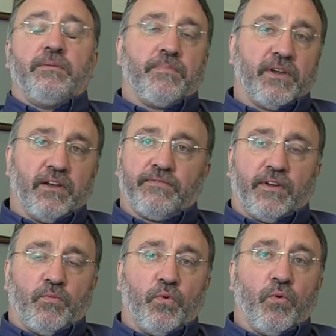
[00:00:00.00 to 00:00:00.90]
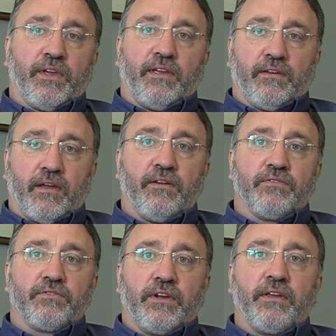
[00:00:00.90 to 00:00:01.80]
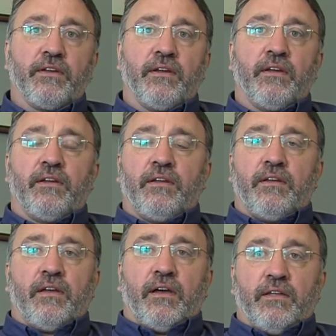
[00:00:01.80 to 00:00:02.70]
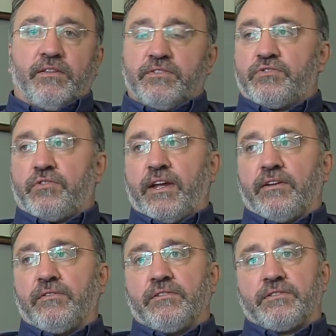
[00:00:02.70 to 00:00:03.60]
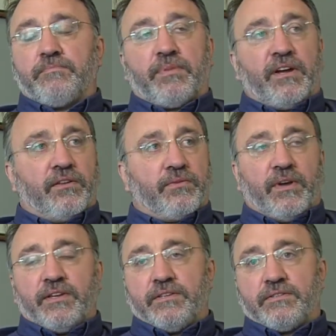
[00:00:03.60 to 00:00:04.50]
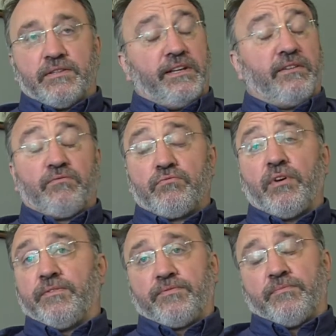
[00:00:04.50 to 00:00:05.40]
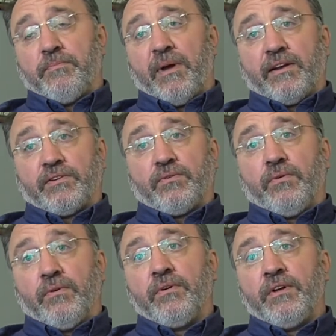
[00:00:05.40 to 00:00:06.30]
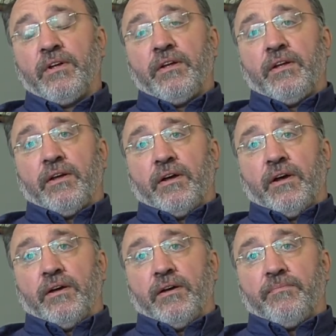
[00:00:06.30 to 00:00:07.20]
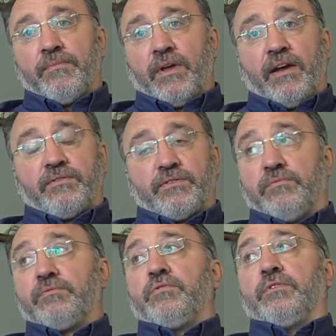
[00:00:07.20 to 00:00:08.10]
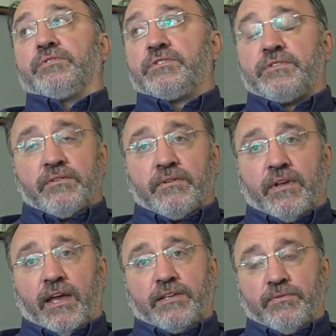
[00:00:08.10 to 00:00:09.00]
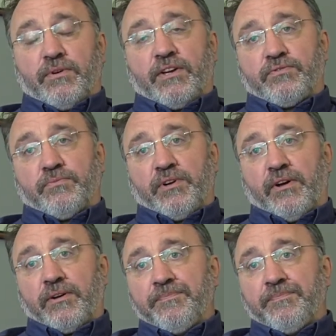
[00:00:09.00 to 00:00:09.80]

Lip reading: perfect walking country. There's trails and pathways leading right from the back door out across Exmoor National Park.